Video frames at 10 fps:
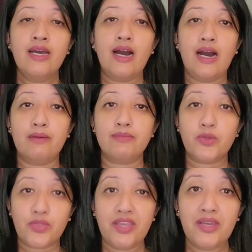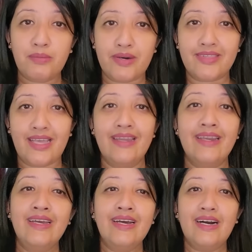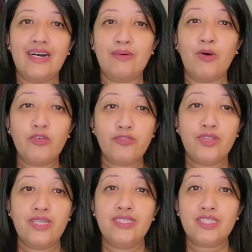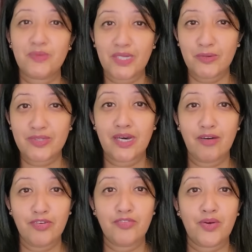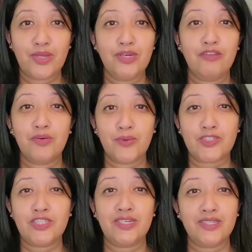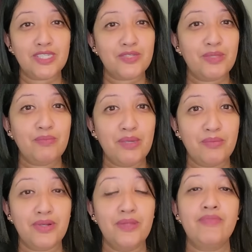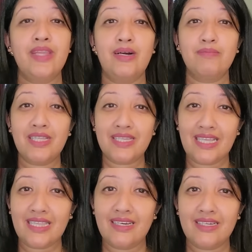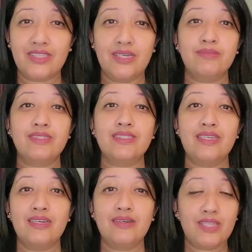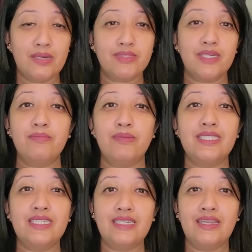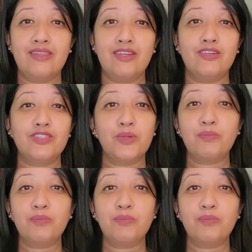Um, so think about that. Uh, hopefully this video was helpful for you. If it was, share this with people. Um, click the uh, thumbs, uh, thumbs up button and then also